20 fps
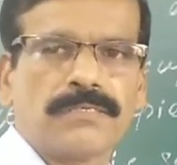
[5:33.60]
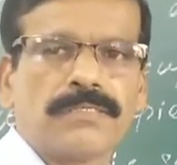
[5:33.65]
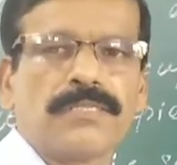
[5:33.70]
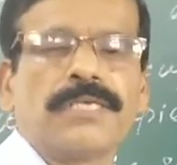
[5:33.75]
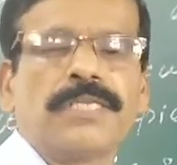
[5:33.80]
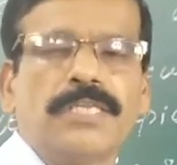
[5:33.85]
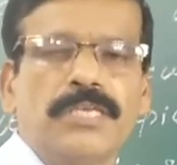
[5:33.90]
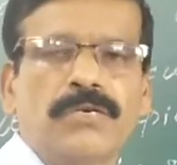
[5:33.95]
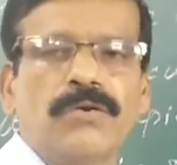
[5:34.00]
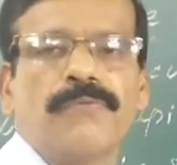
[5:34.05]

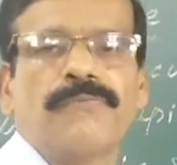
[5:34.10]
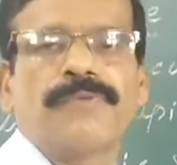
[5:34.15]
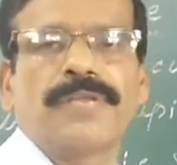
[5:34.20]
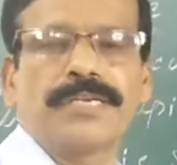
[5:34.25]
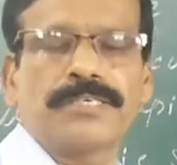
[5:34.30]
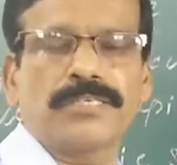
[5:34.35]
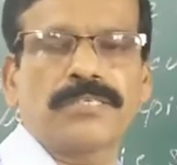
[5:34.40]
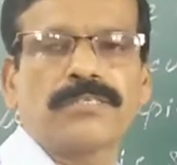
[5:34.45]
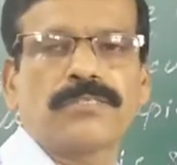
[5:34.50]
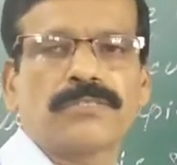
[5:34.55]
the League of
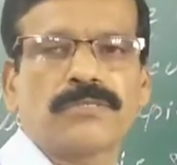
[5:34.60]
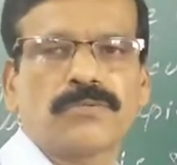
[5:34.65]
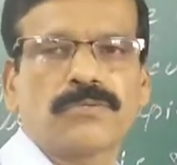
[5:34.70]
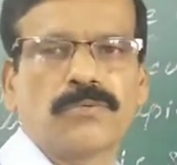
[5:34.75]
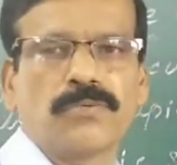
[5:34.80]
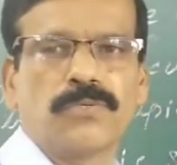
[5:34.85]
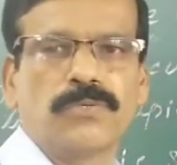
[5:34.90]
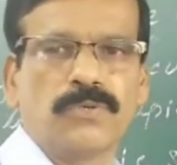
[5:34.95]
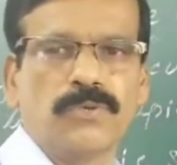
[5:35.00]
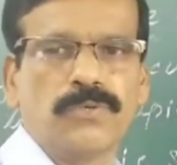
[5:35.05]
Nations
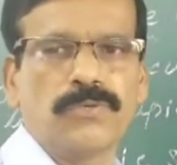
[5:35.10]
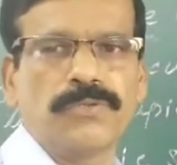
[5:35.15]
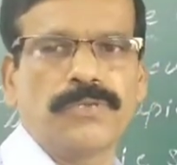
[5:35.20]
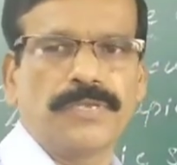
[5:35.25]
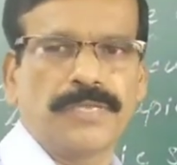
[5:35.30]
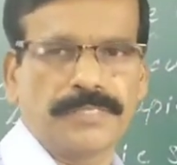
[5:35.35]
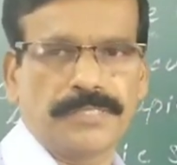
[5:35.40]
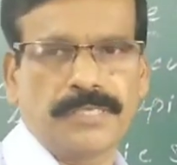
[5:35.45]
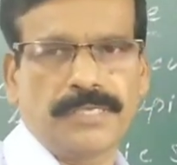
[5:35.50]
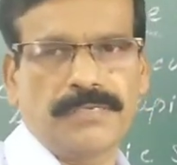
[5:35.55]
would
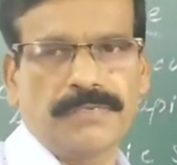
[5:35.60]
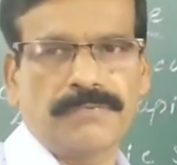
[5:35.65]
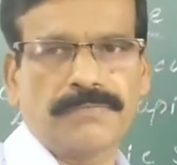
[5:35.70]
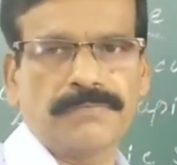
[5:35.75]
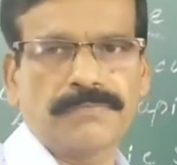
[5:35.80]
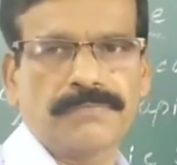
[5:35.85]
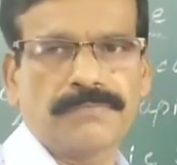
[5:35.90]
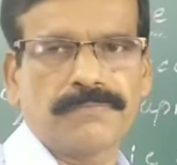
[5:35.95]
do nothing.